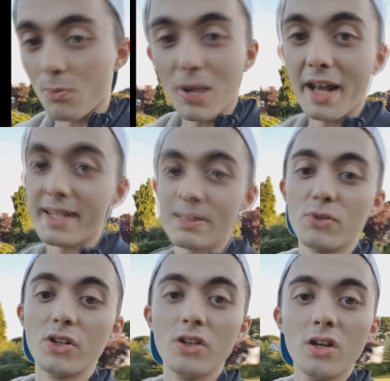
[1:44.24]

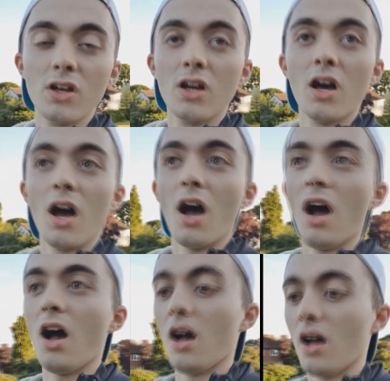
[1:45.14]
placement,
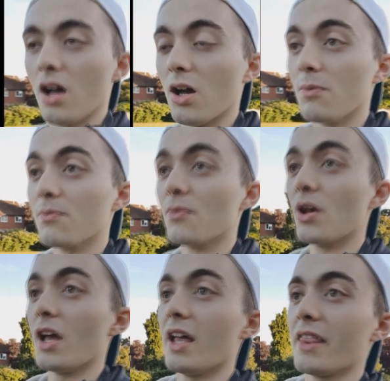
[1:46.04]

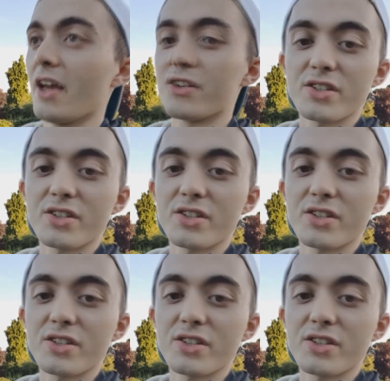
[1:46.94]
they're